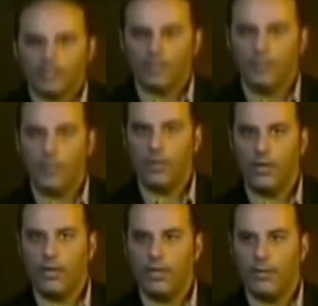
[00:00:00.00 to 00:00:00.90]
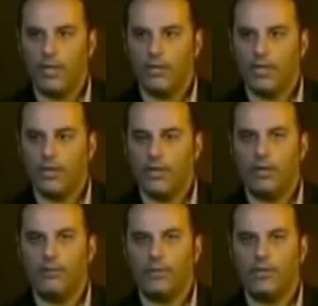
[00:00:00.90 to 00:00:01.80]
Now we spoke earlier about the
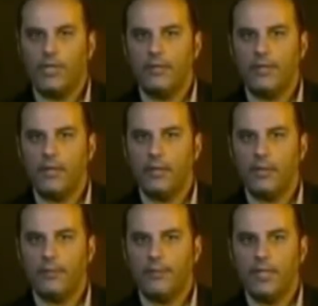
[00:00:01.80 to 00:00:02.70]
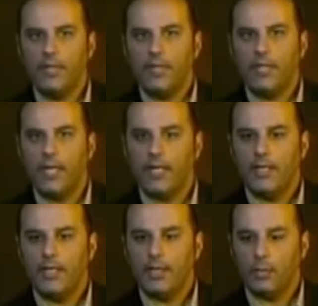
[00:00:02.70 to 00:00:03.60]
unforeseen variable, the
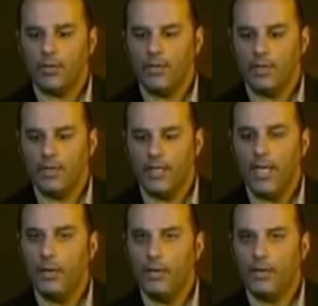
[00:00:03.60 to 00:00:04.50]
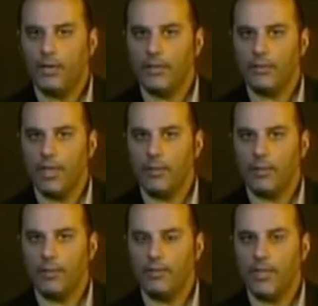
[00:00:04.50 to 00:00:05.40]
idea that we're still inherited this
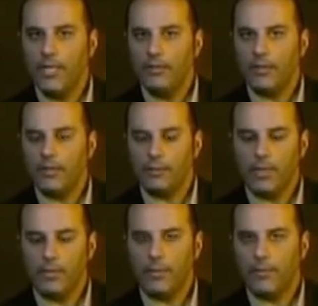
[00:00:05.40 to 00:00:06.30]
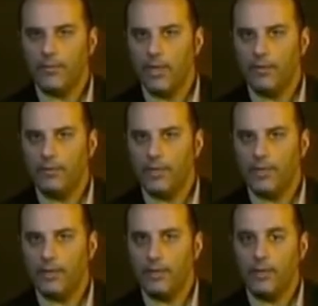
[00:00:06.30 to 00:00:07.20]
problem of evil and the problem of
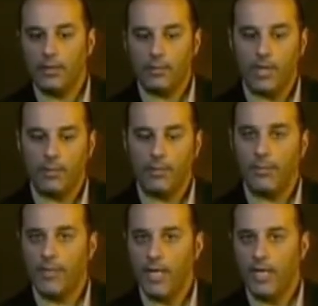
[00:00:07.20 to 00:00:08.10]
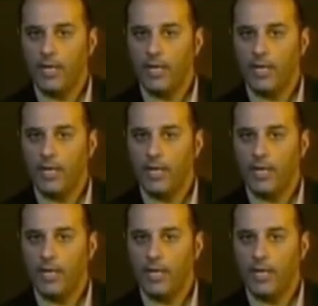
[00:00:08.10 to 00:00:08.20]
conflict, the problem of the